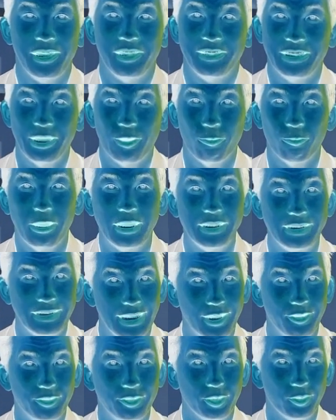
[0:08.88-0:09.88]
Now, right
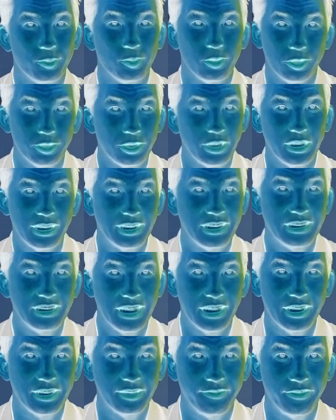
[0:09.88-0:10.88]
now, you're looking at a
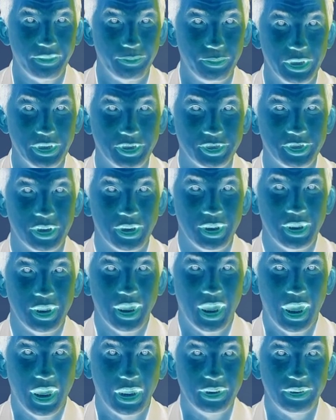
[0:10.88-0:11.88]
negative image.
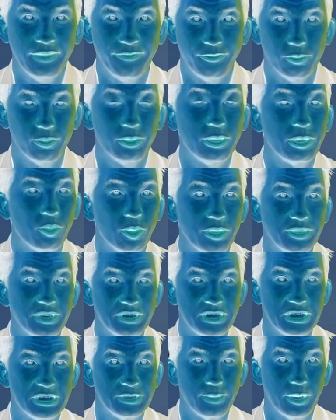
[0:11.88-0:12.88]
And if you really want
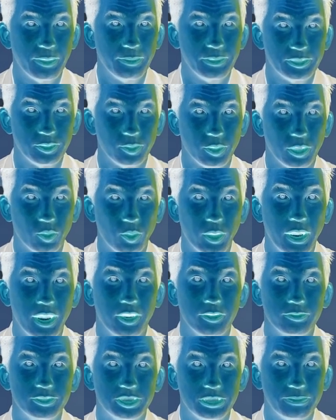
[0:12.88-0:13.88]
this experiment to work
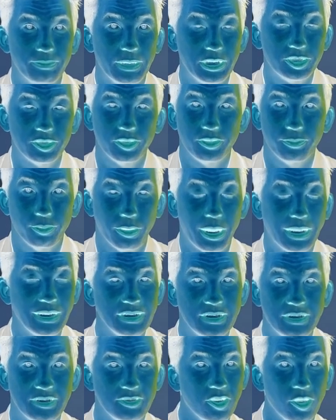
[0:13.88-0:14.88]
well, just make sure the
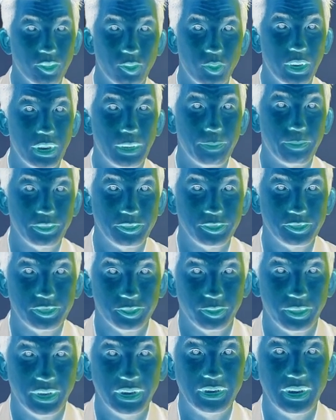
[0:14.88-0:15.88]
brightness is all the way up on your
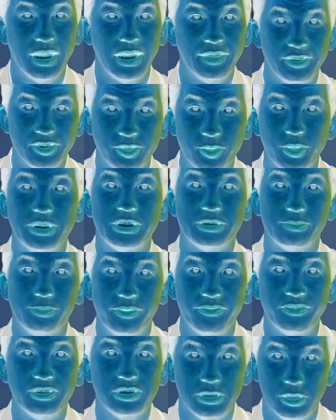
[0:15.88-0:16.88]
screen and the screen is
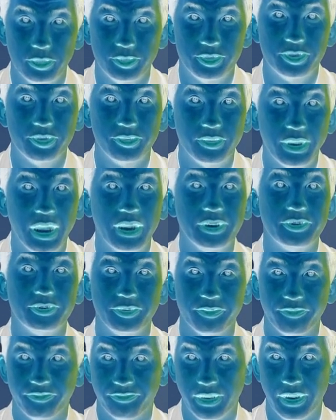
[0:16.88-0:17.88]
moved as close as you can to
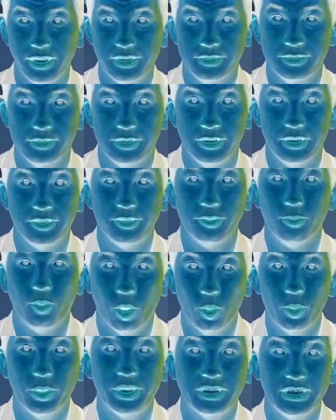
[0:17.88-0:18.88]
your face. The
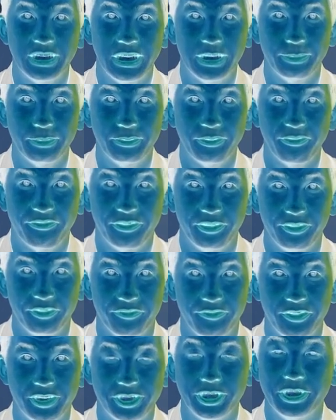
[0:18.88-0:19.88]
more we can take over your field
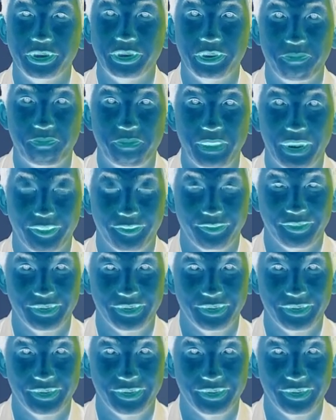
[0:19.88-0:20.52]
of vision, the better